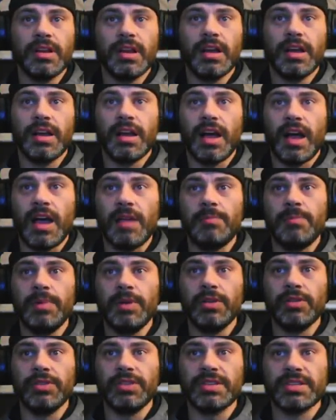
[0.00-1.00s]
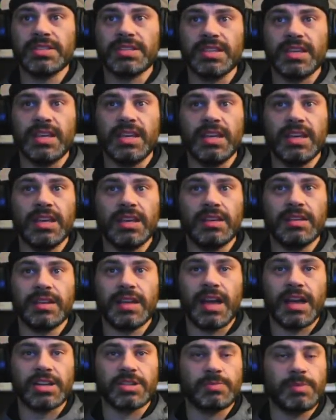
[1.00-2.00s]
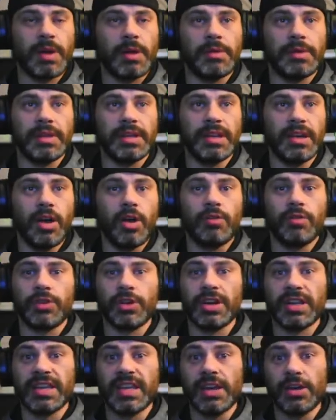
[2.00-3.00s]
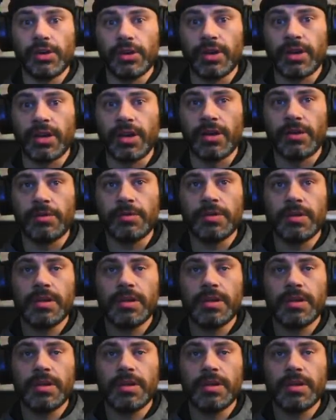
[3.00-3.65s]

I built this thing, gosh, probably over a year ago.